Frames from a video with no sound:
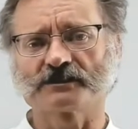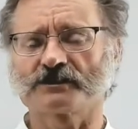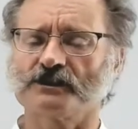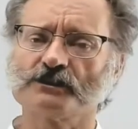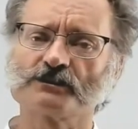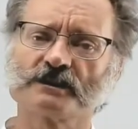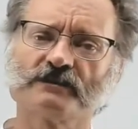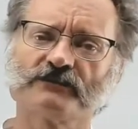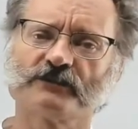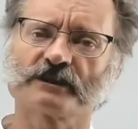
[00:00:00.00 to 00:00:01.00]
using,
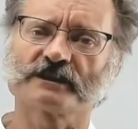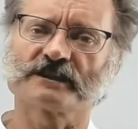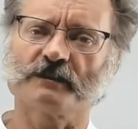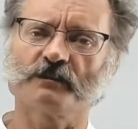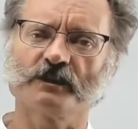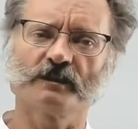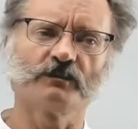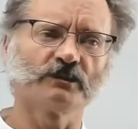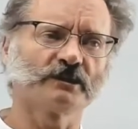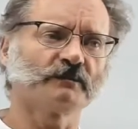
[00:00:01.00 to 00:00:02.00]
for example,
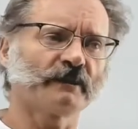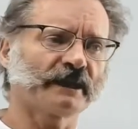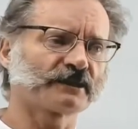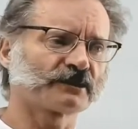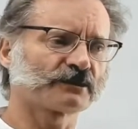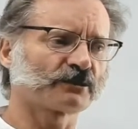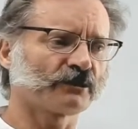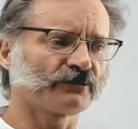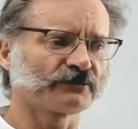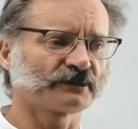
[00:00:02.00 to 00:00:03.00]
multiplexers
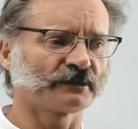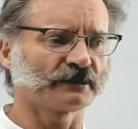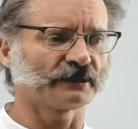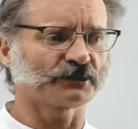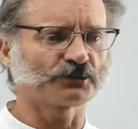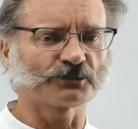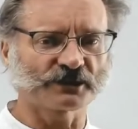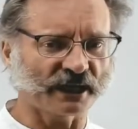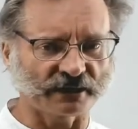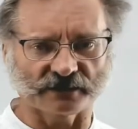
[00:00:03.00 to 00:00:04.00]
of 2
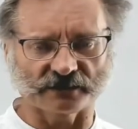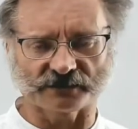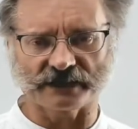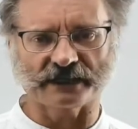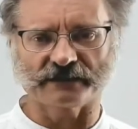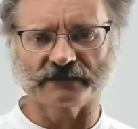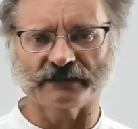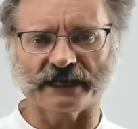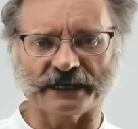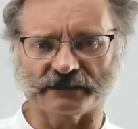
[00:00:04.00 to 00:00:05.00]
channels and the
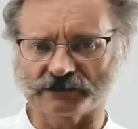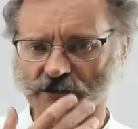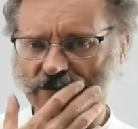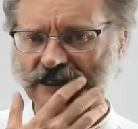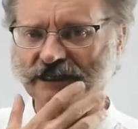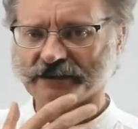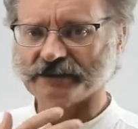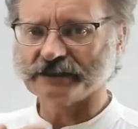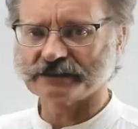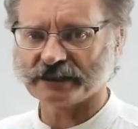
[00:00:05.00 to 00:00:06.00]
like. So
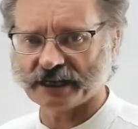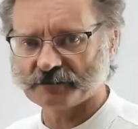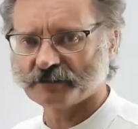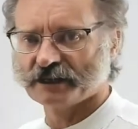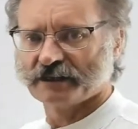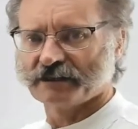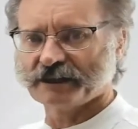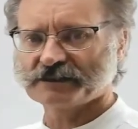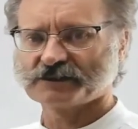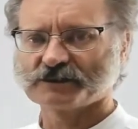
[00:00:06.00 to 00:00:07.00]
this time
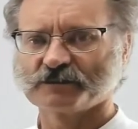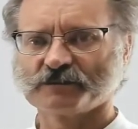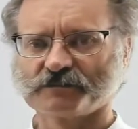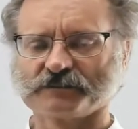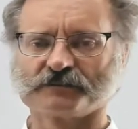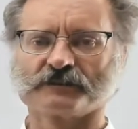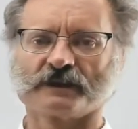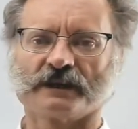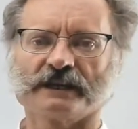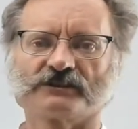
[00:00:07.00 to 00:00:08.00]
let's
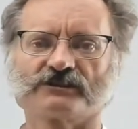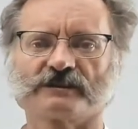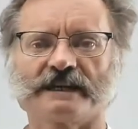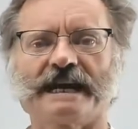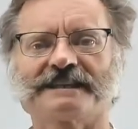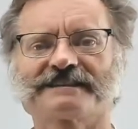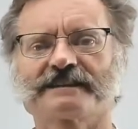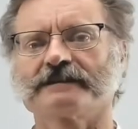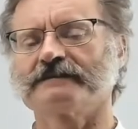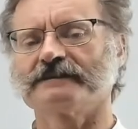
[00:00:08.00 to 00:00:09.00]
ask
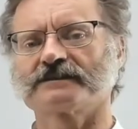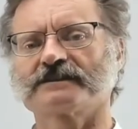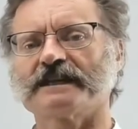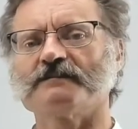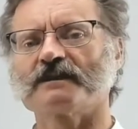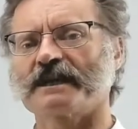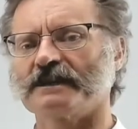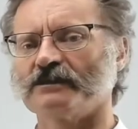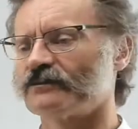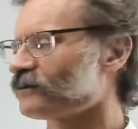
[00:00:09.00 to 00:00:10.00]
the same kind
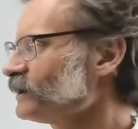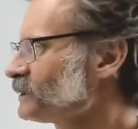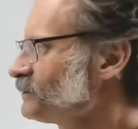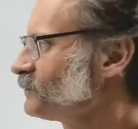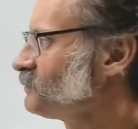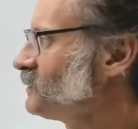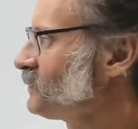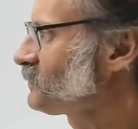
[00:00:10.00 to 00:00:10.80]
of question, because it